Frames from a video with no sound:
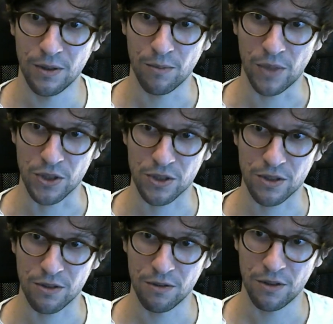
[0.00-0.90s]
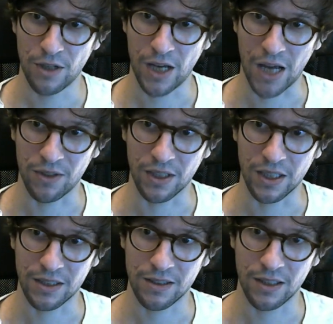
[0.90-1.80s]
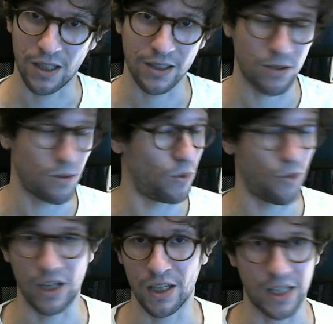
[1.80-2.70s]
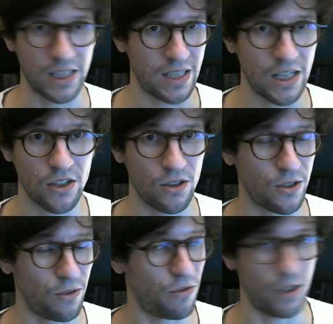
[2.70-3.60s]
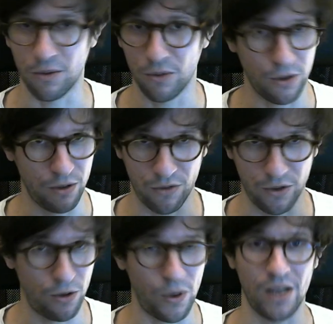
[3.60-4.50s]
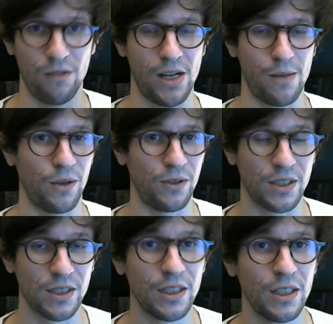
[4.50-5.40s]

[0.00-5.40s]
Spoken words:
by just having it like this with an extension or something, you know, if you know anything about this,